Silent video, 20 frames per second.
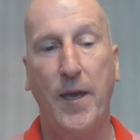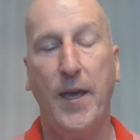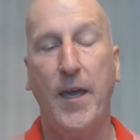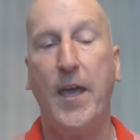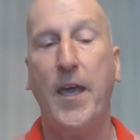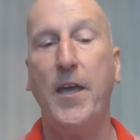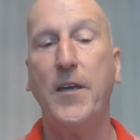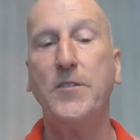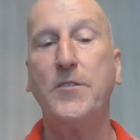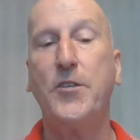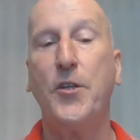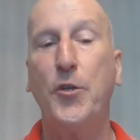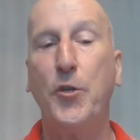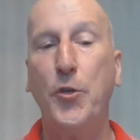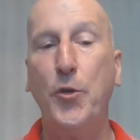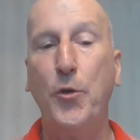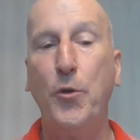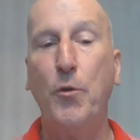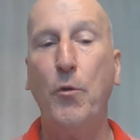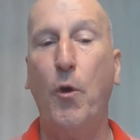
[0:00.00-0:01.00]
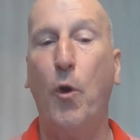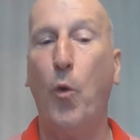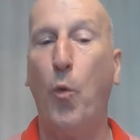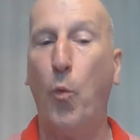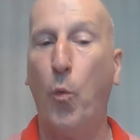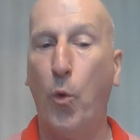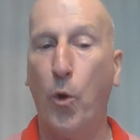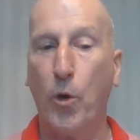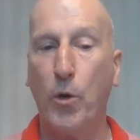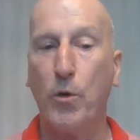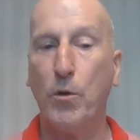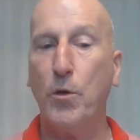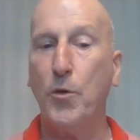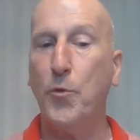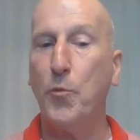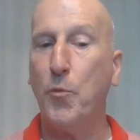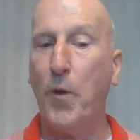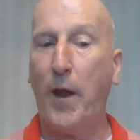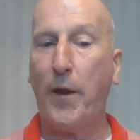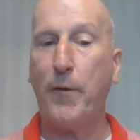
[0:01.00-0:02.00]
he is the new
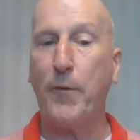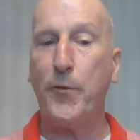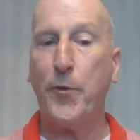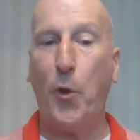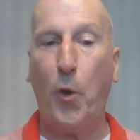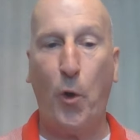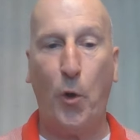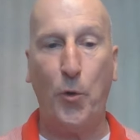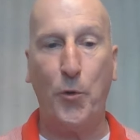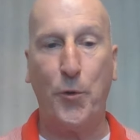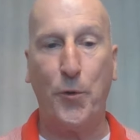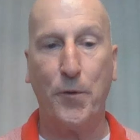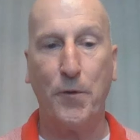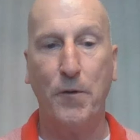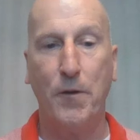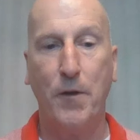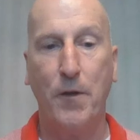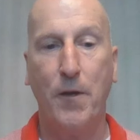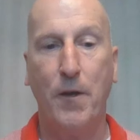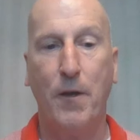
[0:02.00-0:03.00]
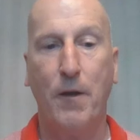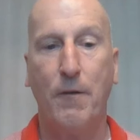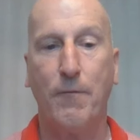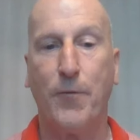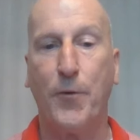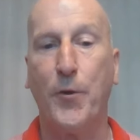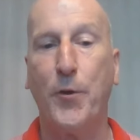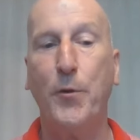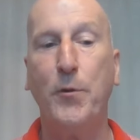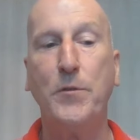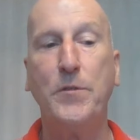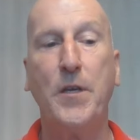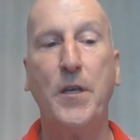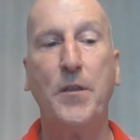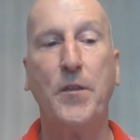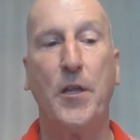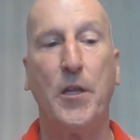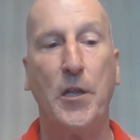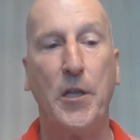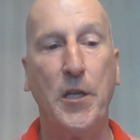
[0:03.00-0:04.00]
world record holder for
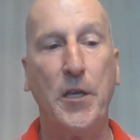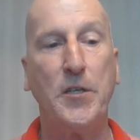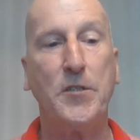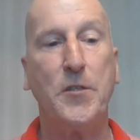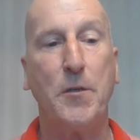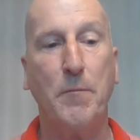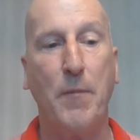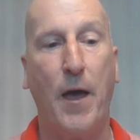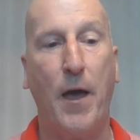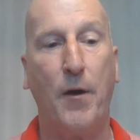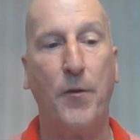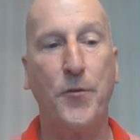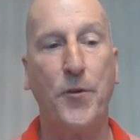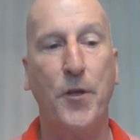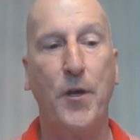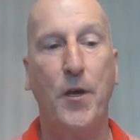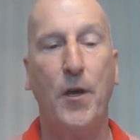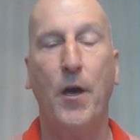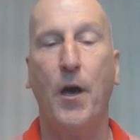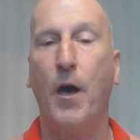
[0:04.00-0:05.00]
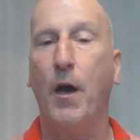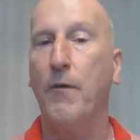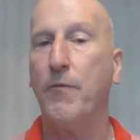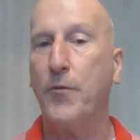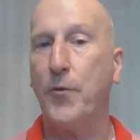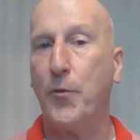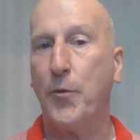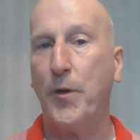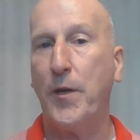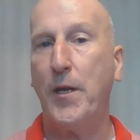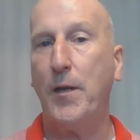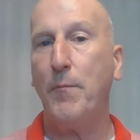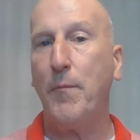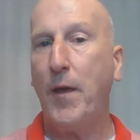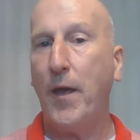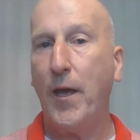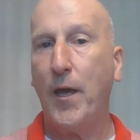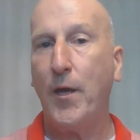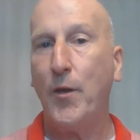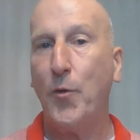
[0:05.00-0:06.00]
using the least amount of cream
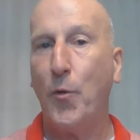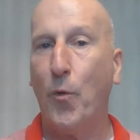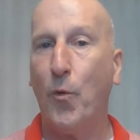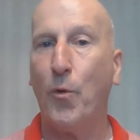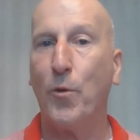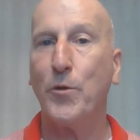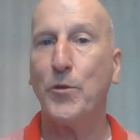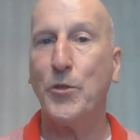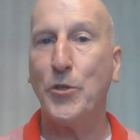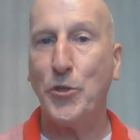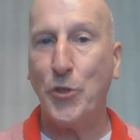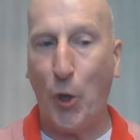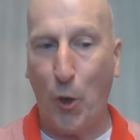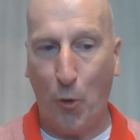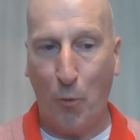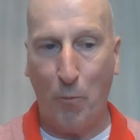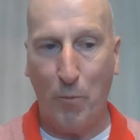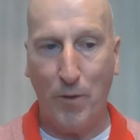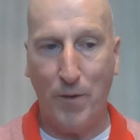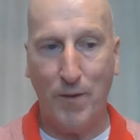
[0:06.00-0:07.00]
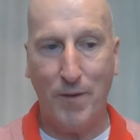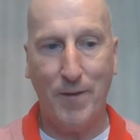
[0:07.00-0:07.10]
and or soap.